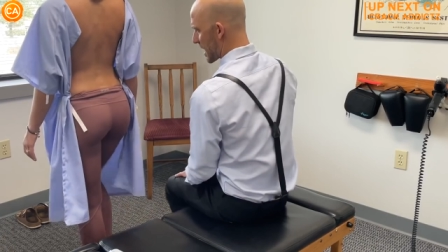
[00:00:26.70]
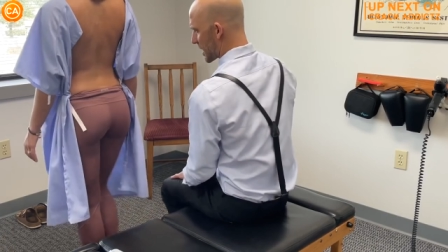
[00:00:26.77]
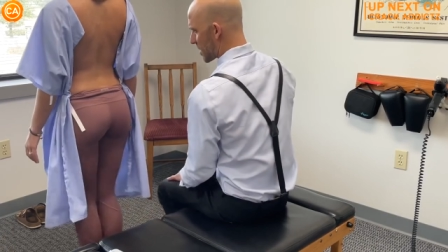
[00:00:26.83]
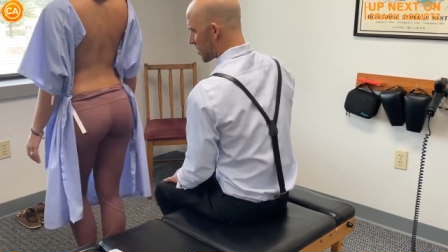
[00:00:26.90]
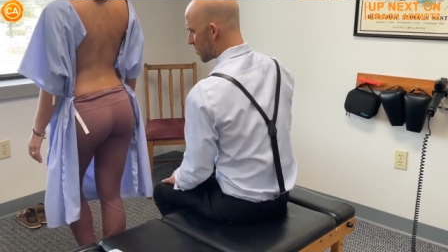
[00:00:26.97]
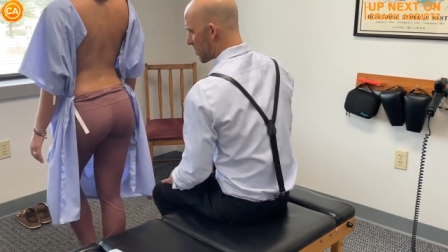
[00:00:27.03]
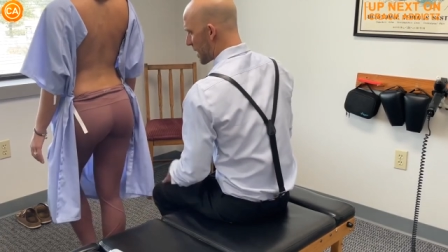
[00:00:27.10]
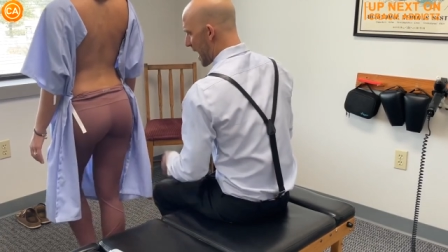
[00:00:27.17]
for
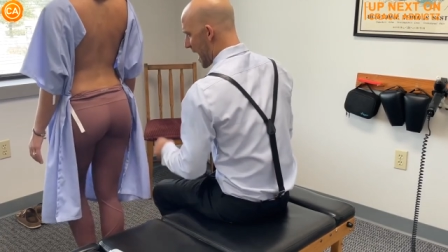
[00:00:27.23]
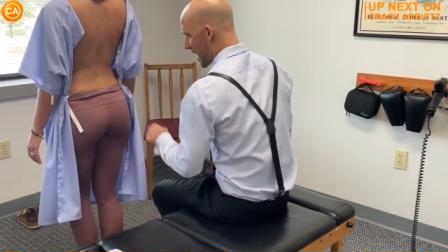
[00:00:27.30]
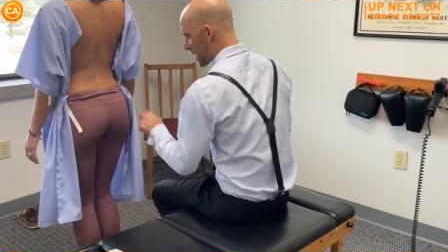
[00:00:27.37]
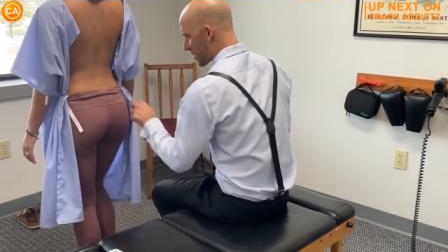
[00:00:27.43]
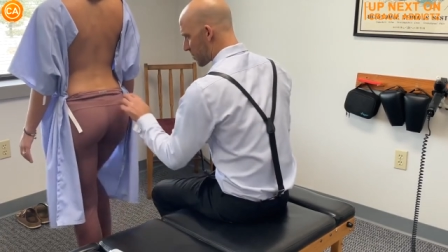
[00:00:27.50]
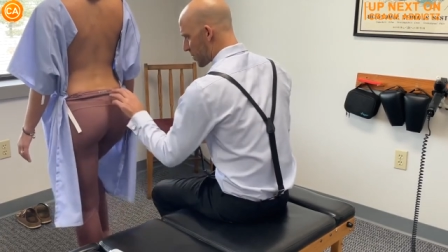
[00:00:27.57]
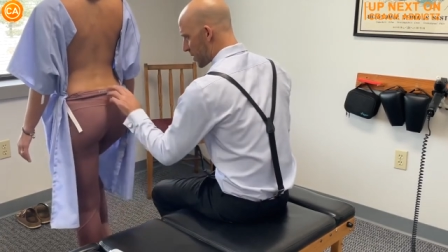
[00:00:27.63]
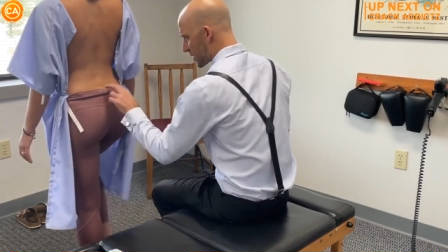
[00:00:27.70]
the rest of
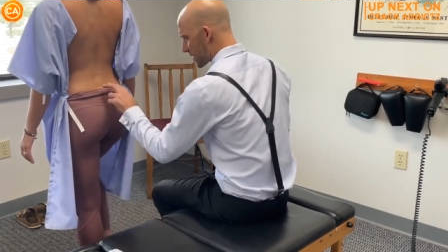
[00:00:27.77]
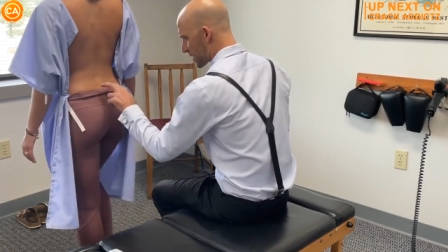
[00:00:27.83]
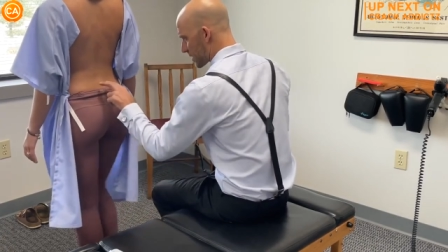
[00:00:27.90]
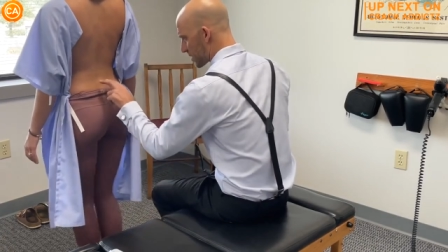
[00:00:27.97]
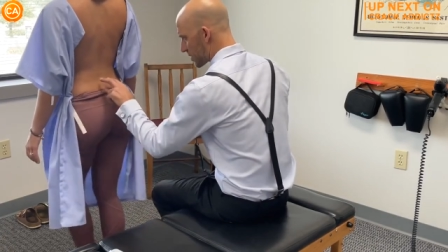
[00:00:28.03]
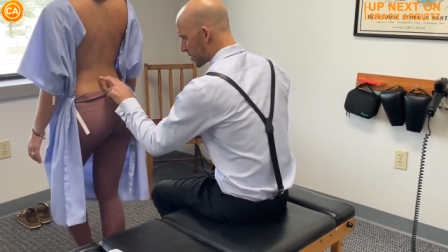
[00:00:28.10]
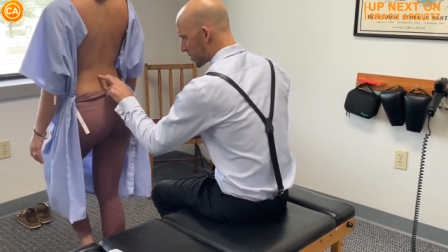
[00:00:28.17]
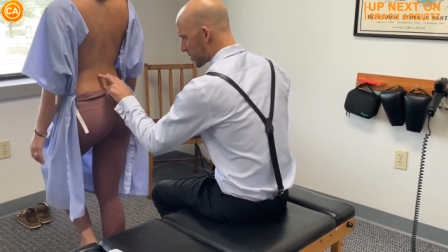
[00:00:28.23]
today's
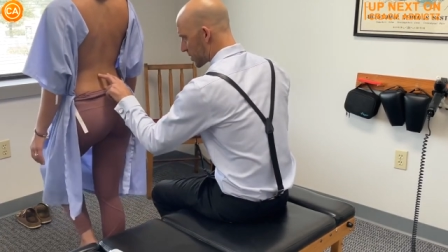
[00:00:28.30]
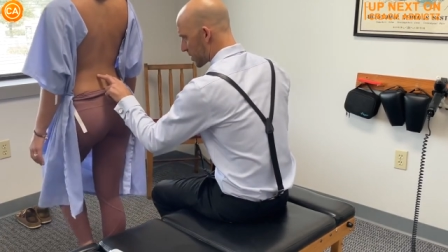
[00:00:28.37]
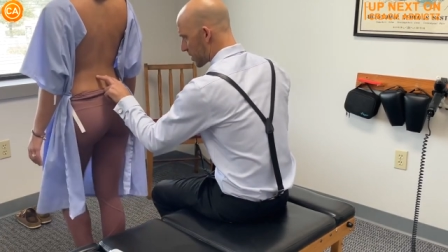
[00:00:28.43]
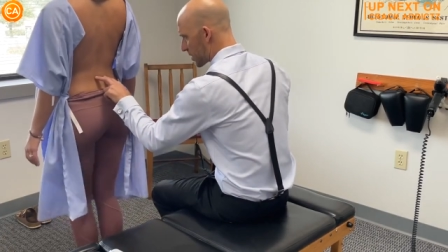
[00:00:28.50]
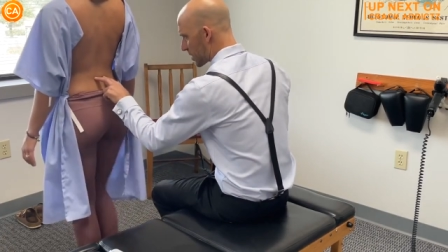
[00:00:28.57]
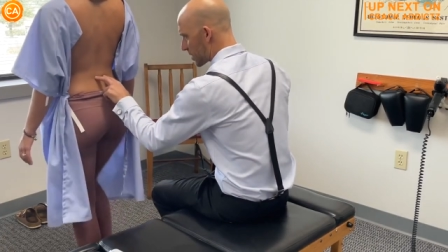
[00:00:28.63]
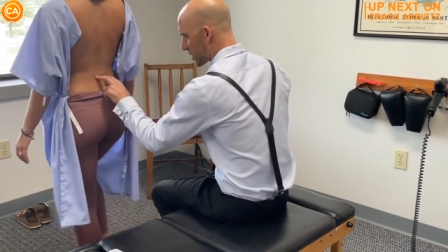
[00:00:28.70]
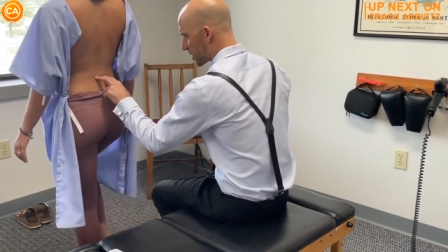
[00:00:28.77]
video.
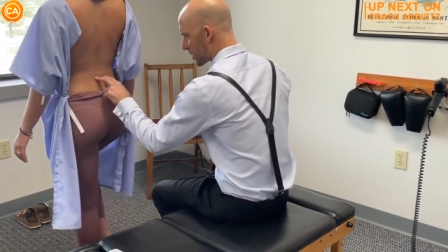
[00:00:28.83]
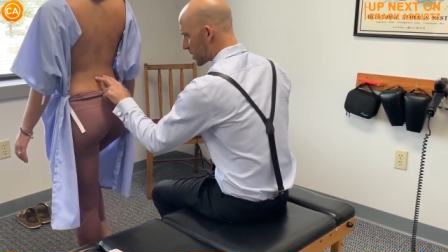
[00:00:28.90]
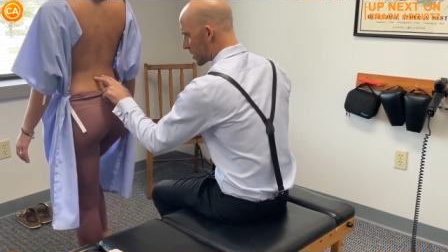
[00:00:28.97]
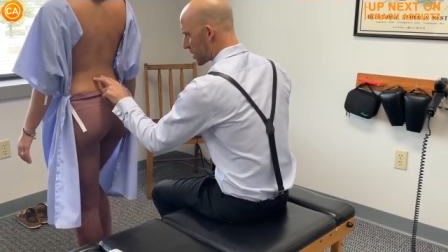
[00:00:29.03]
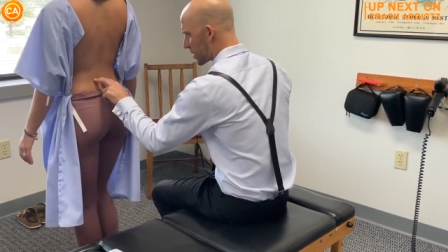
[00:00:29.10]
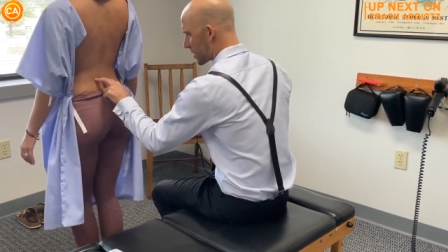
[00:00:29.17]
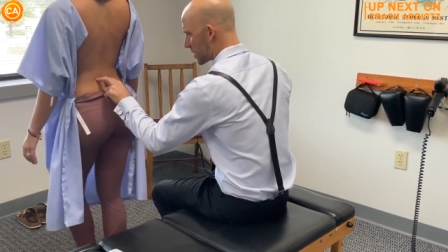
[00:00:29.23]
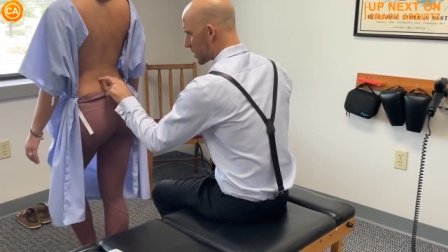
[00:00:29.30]
We've got an
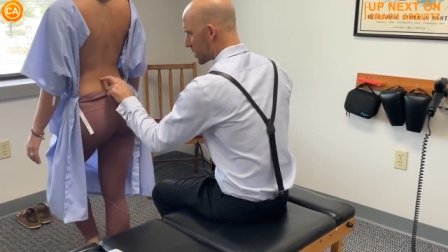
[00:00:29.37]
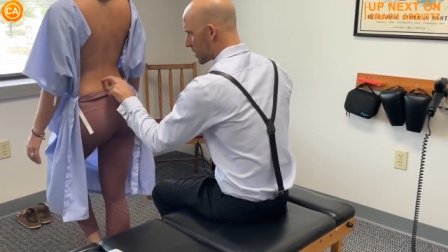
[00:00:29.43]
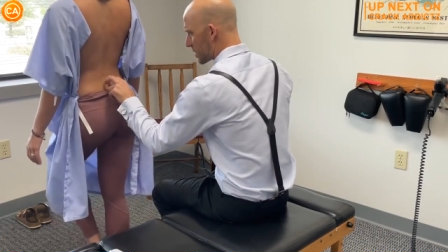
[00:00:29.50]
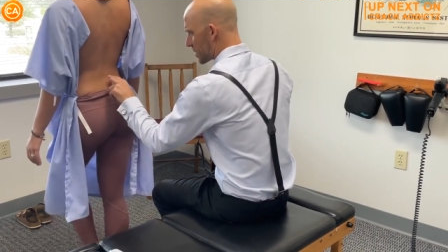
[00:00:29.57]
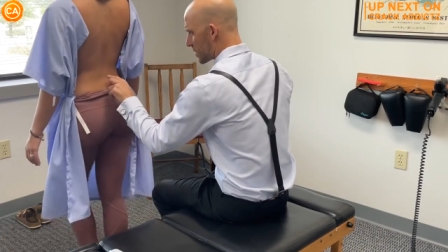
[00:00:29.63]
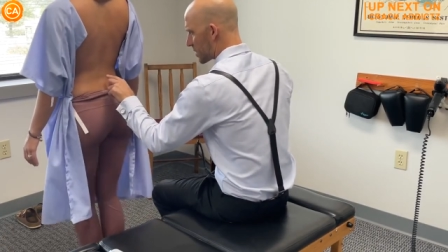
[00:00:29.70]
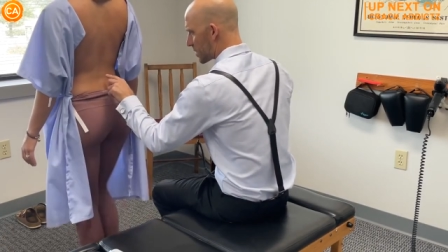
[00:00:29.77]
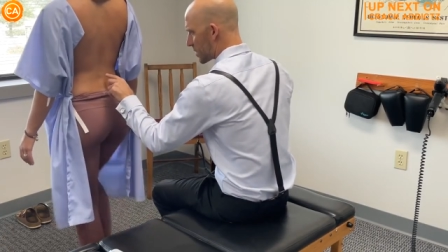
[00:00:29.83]
action-packed
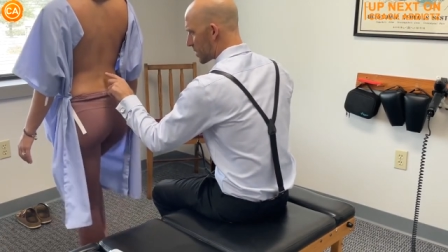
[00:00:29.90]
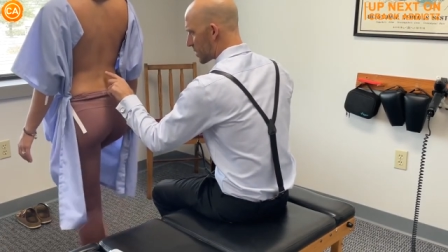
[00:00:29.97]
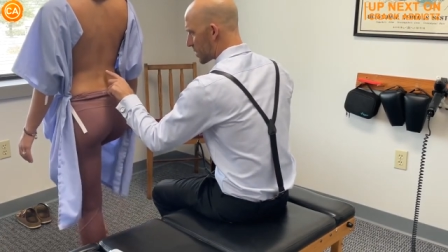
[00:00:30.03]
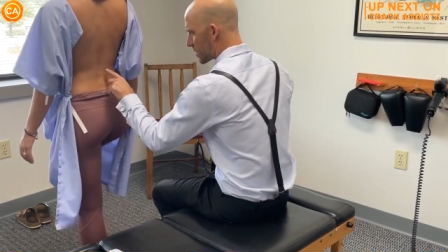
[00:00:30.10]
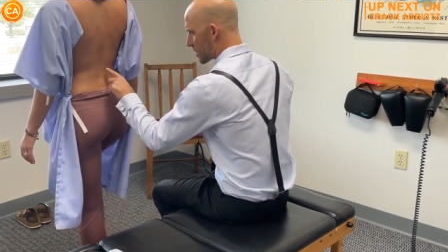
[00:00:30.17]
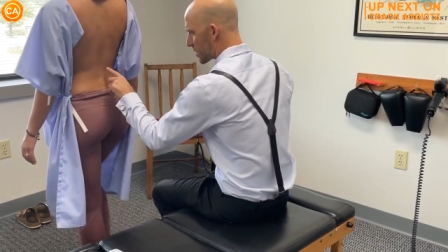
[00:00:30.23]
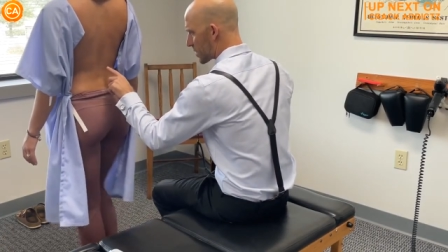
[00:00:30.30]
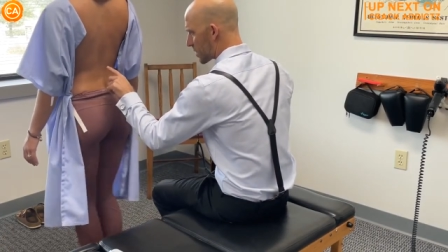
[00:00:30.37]
video
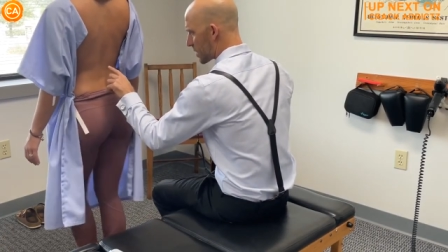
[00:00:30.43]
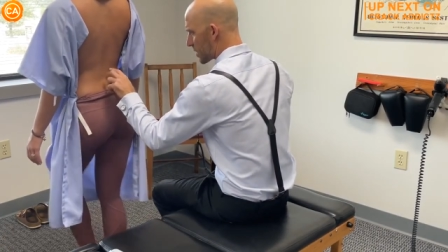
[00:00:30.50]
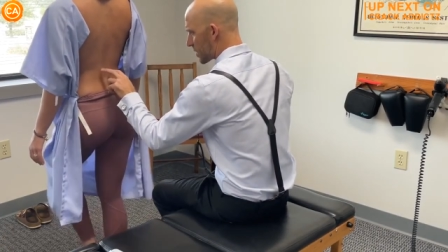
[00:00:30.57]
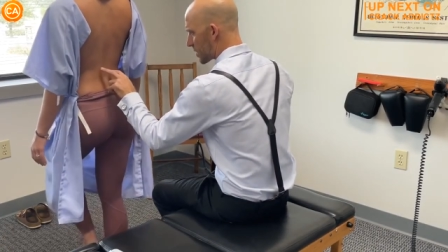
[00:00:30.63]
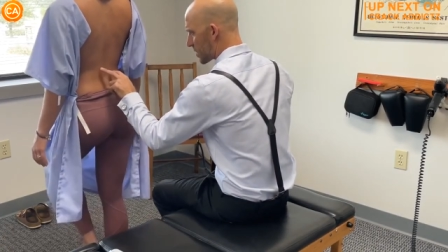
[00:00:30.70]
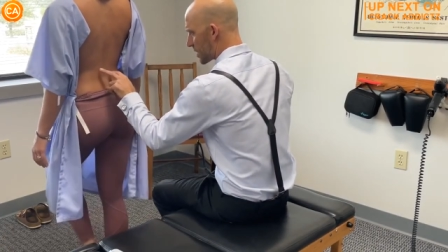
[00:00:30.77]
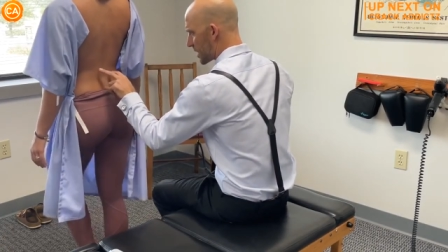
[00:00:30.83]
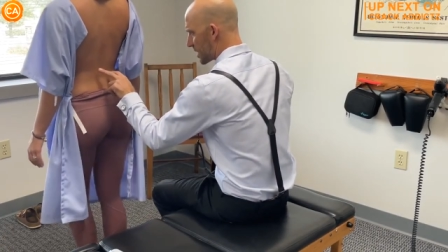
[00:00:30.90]
full of
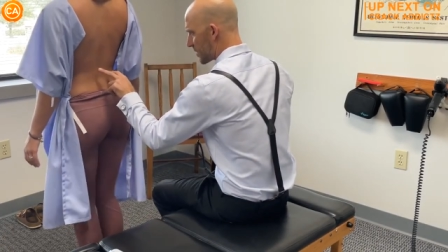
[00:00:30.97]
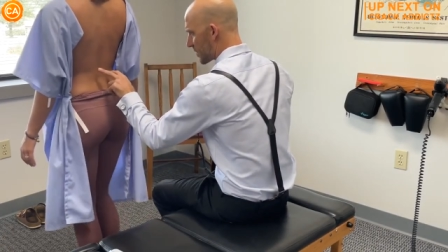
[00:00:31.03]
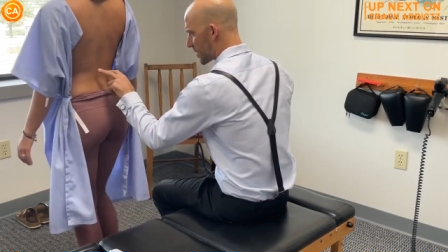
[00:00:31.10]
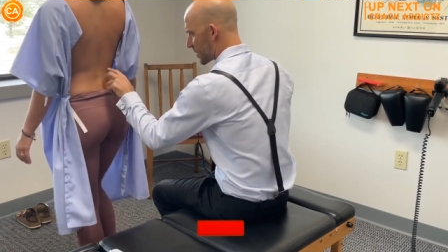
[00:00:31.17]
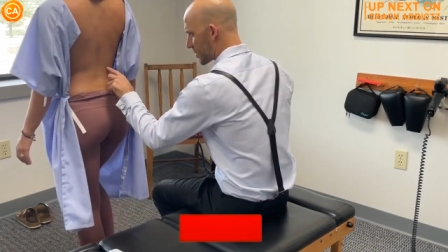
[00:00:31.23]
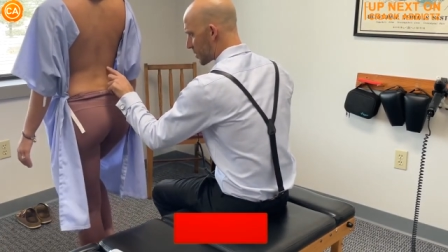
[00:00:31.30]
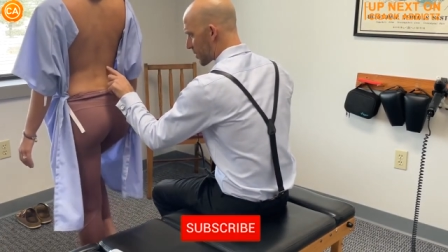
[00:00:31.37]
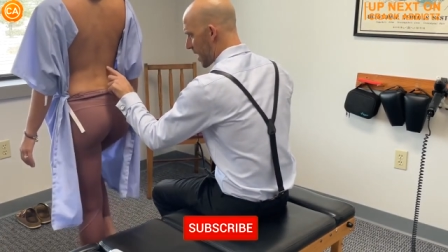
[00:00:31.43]
crispy
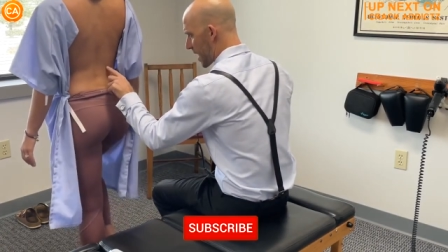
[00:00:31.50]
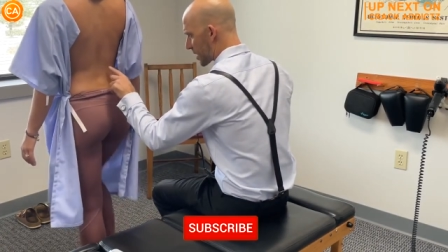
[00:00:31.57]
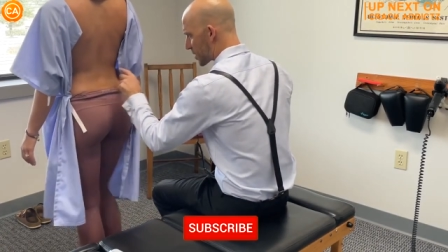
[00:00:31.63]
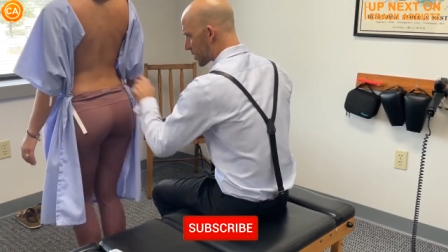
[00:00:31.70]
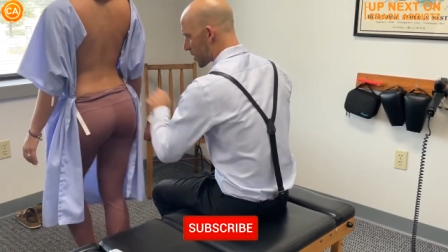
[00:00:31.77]
cracks